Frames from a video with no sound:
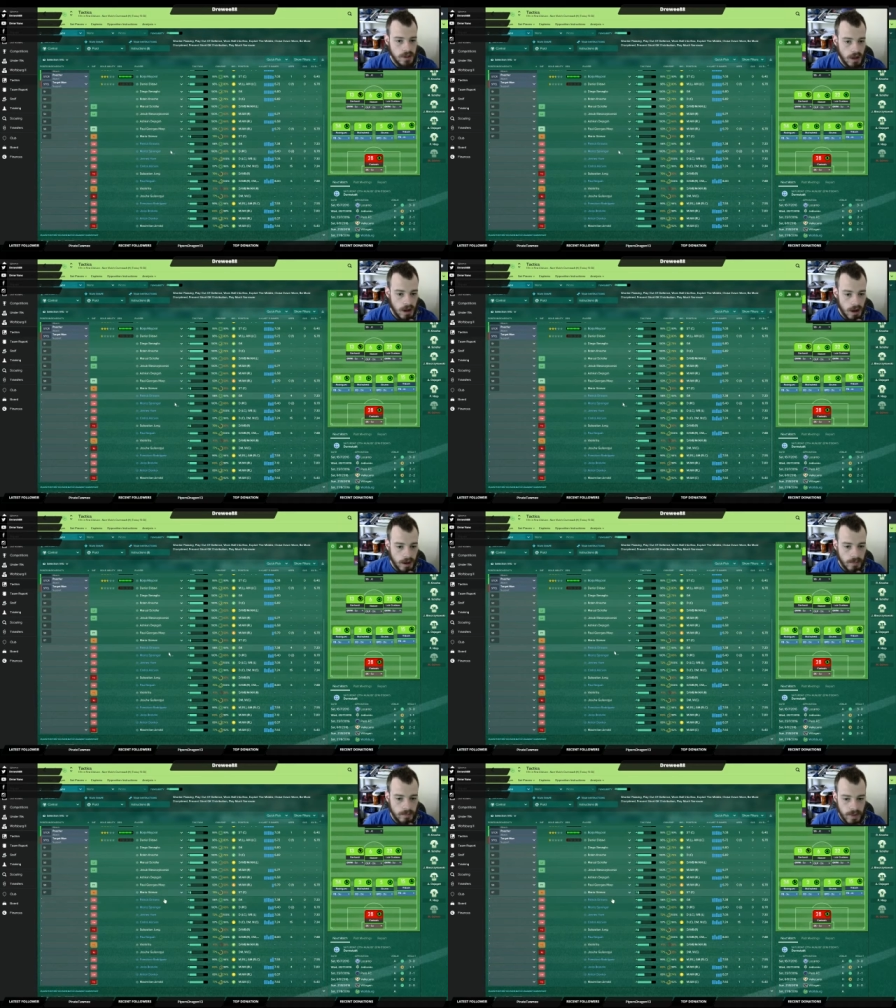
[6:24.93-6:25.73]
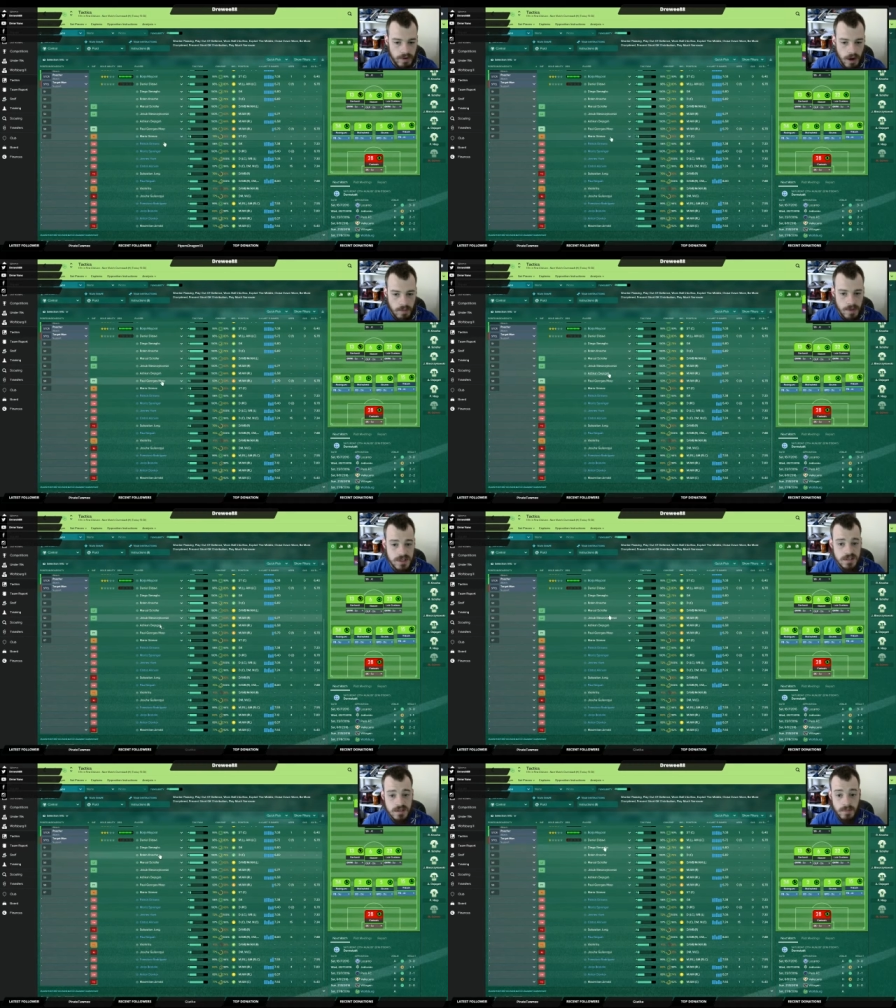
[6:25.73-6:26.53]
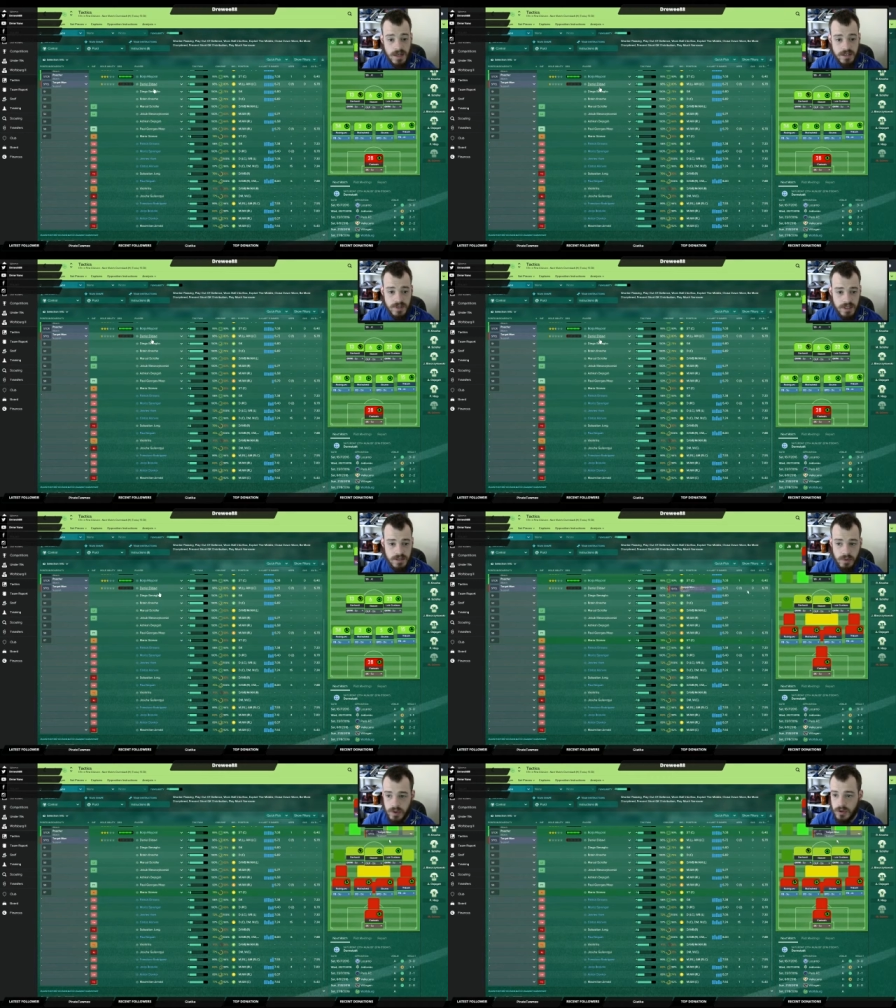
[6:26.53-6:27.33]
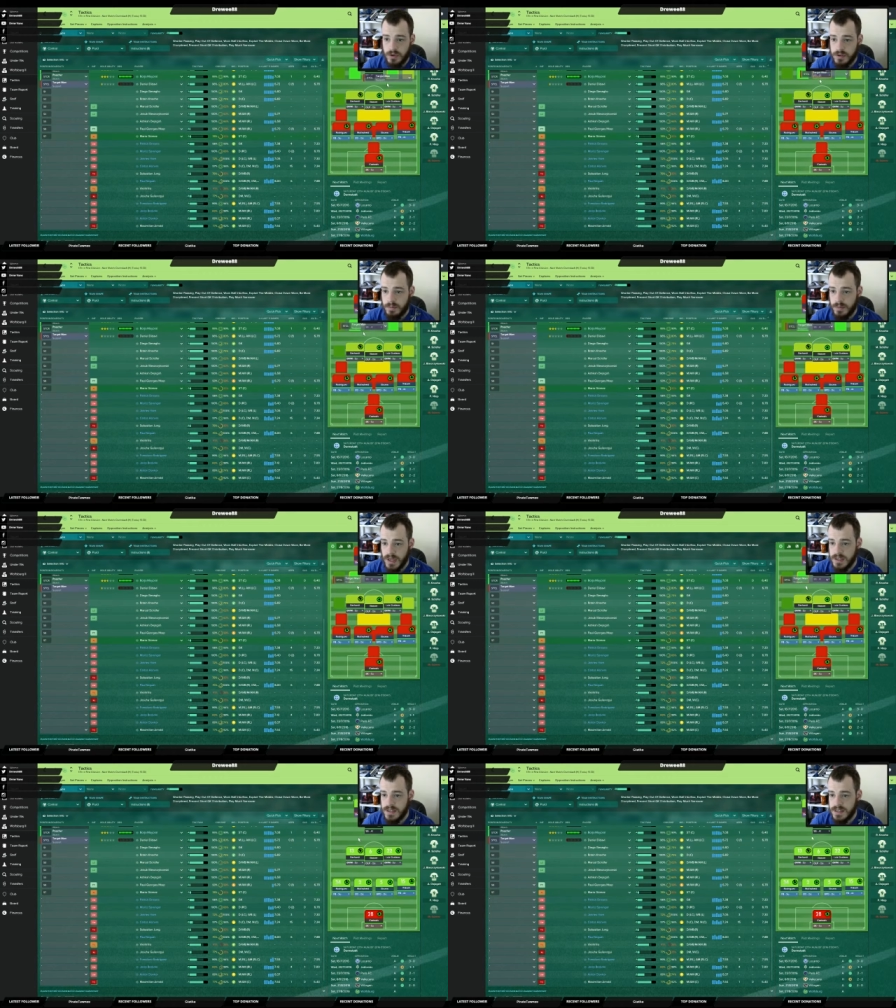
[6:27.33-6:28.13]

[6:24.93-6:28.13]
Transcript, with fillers: um, Mario Gomez isn't match fit, so what I'm going to do is pit